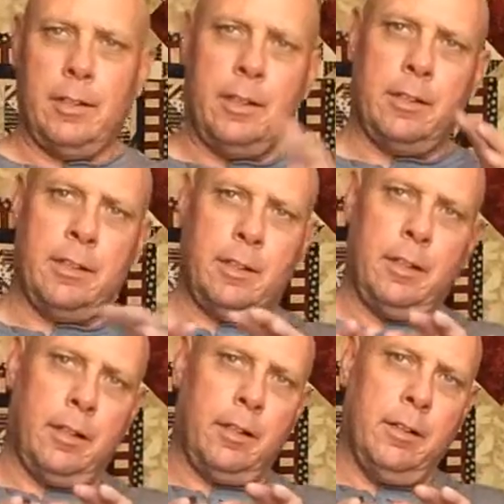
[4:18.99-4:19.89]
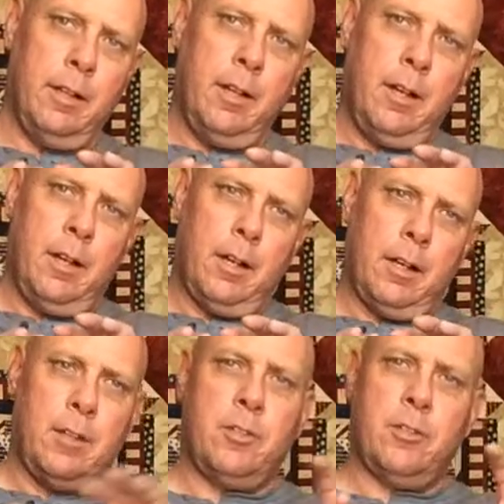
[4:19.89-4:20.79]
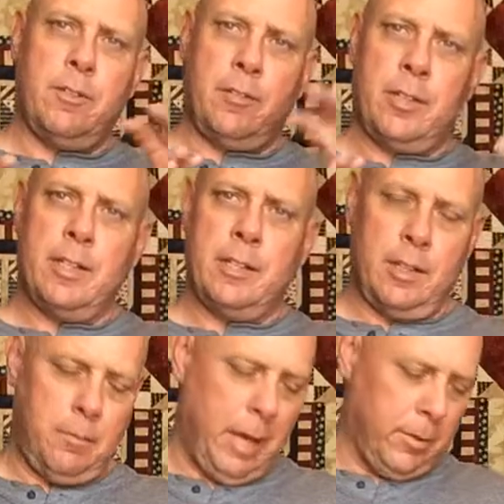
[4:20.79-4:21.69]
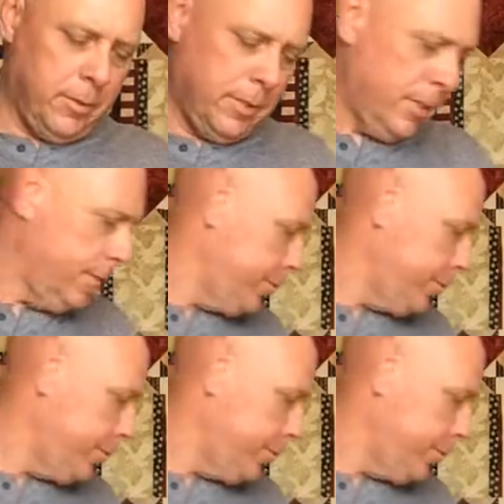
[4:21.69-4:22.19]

to get the clusters of trees in the mountains.